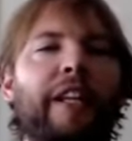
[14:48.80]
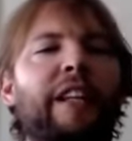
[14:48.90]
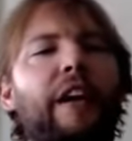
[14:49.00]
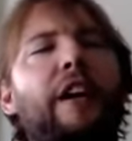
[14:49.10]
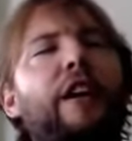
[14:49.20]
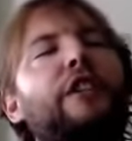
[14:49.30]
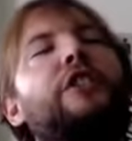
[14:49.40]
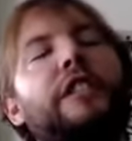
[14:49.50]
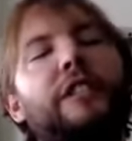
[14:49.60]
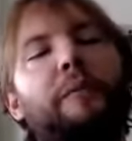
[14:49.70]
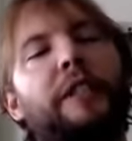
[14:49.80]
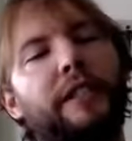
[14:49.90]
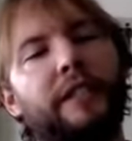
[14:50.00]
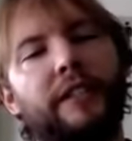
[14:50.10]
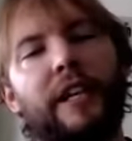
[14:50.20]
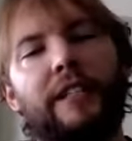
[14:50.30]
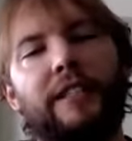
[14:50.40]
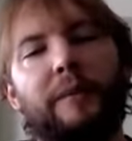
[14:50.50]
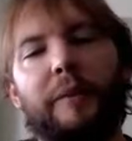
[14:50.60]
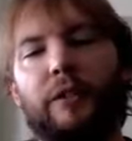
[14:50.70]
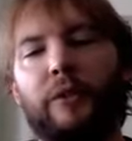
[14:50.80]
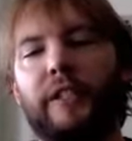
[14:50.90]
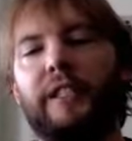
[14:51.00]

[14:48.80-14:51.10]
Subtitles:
hundreds of millions of dollars in Bitcoin.